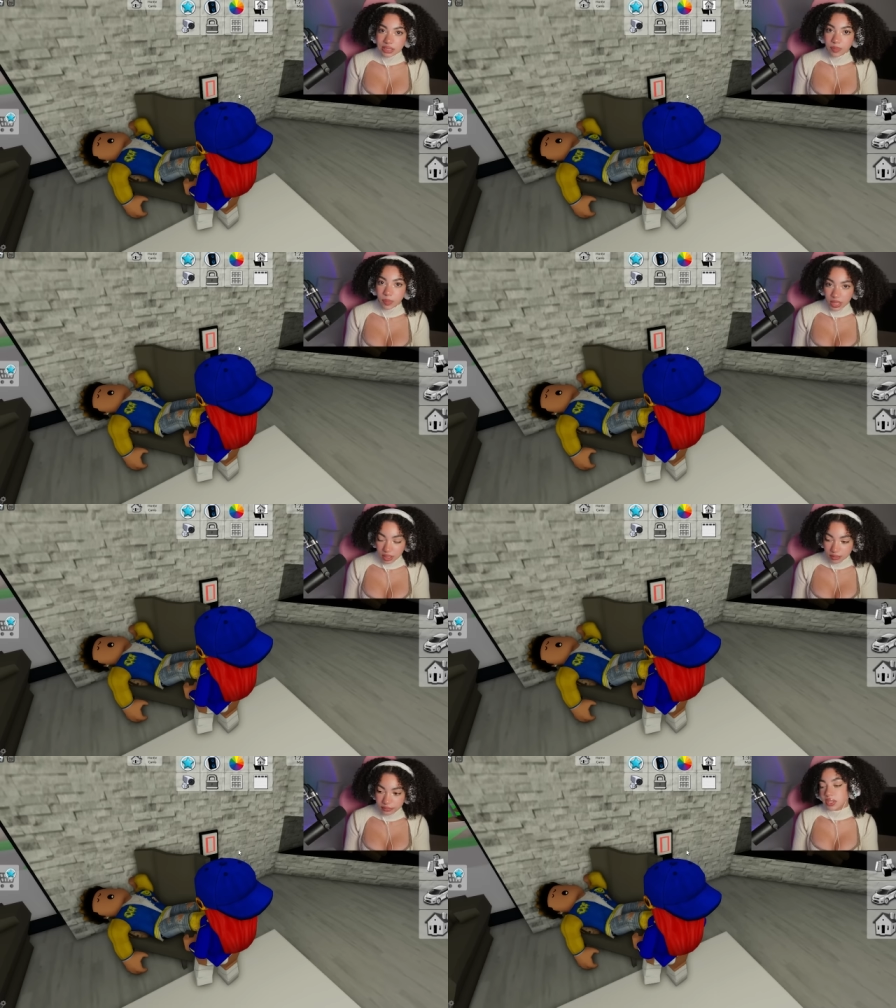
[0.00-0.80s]

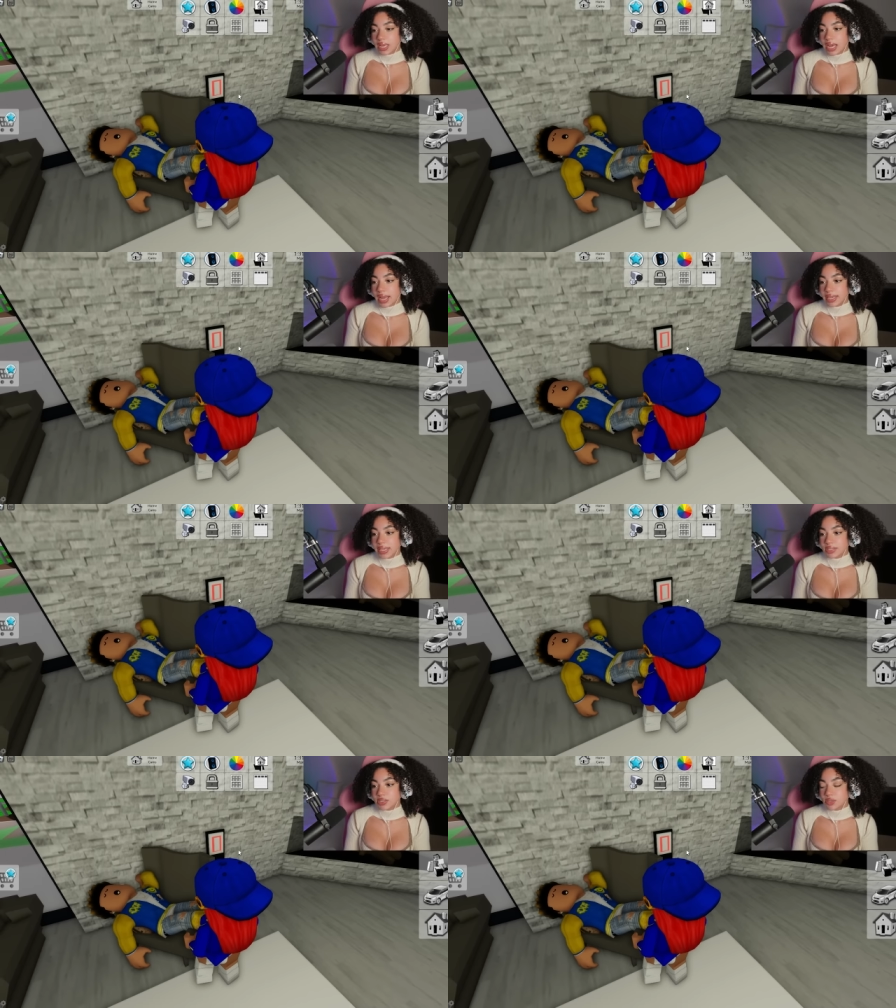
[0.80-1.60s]
sleeping. Well, yeah, I
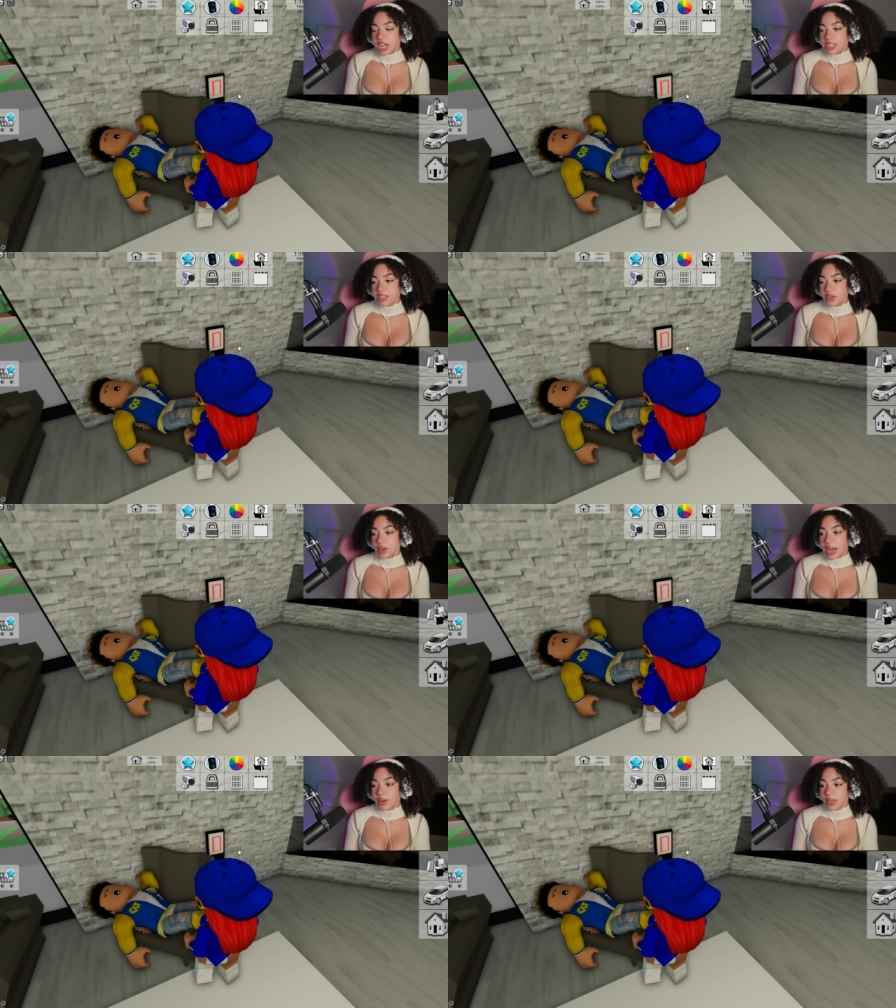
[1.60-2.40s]
guess you guys know
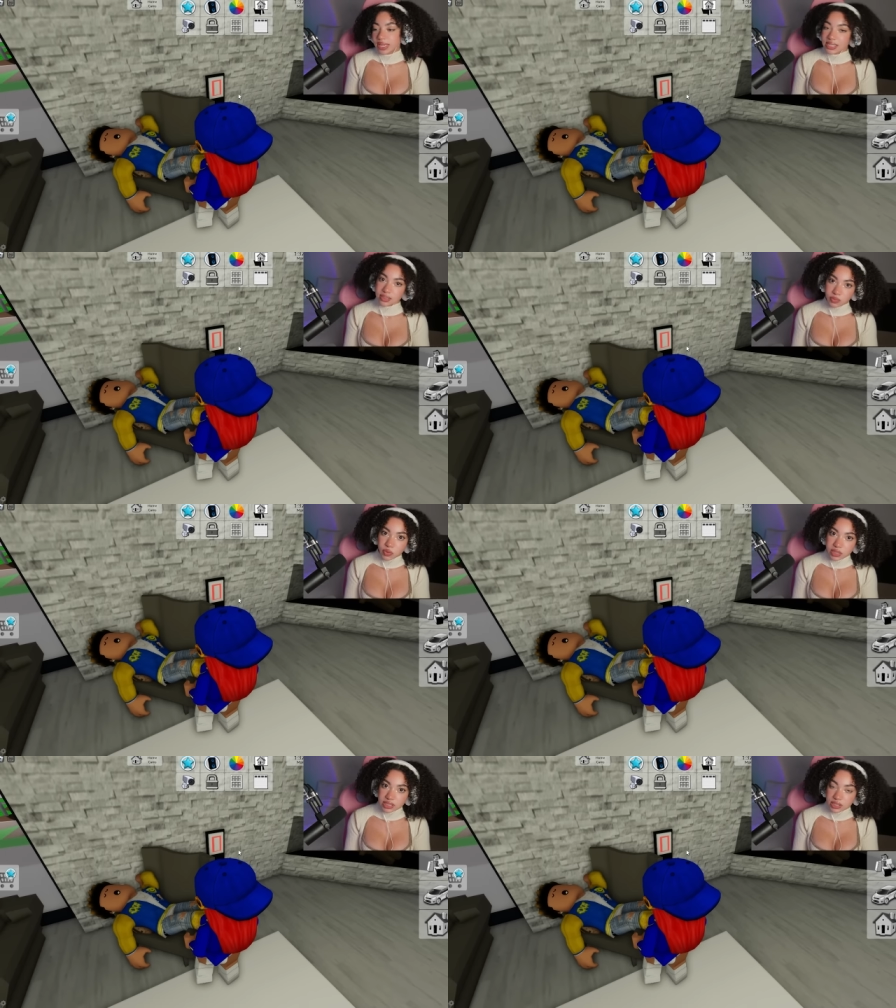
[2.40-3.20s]
how his
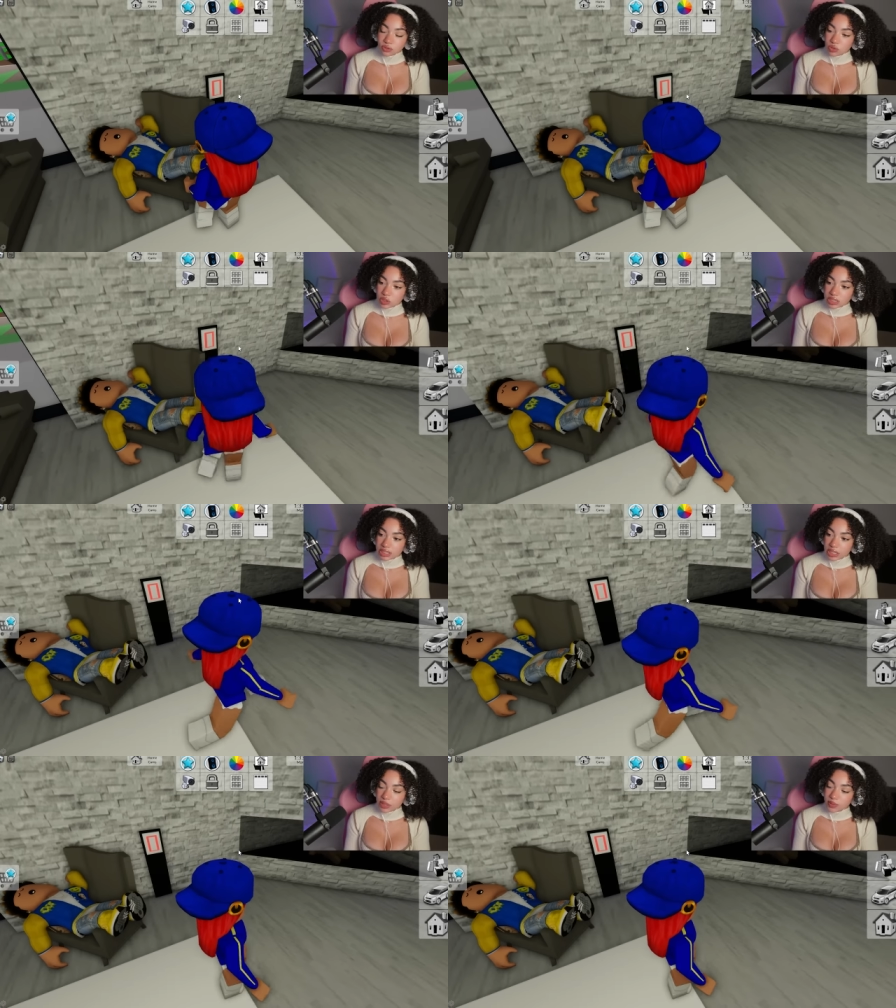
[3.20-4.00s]
morning usually
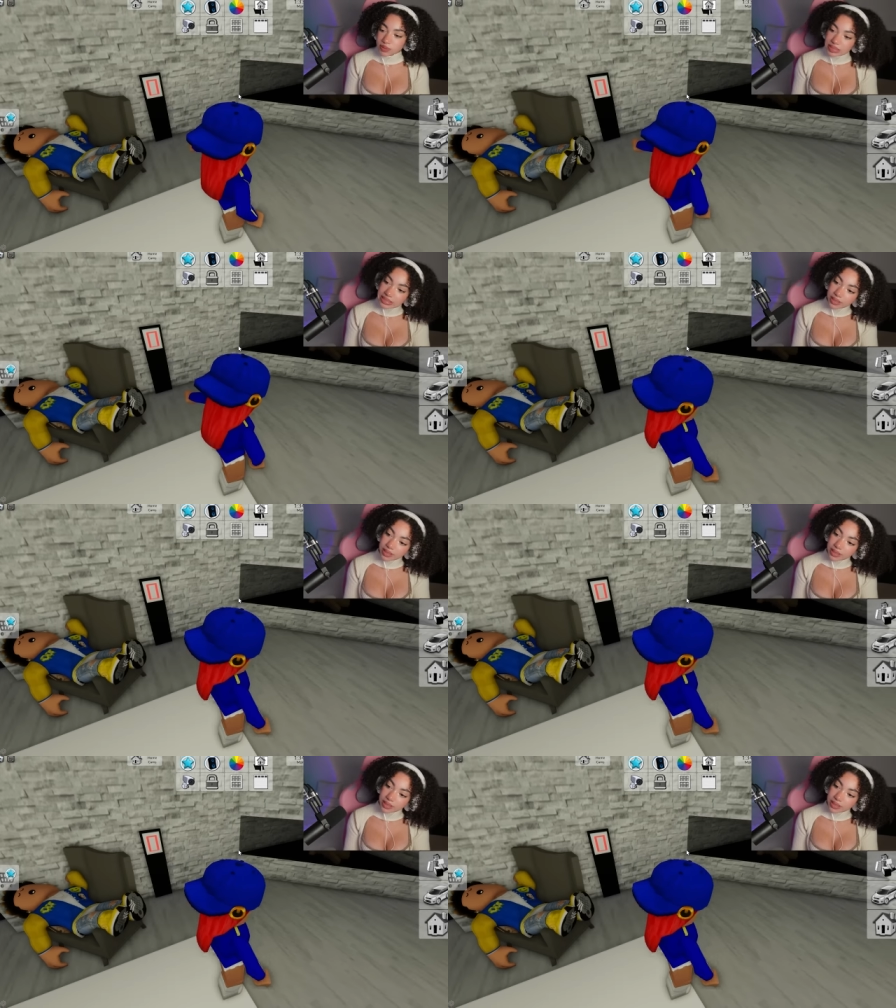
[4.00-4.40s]
goes.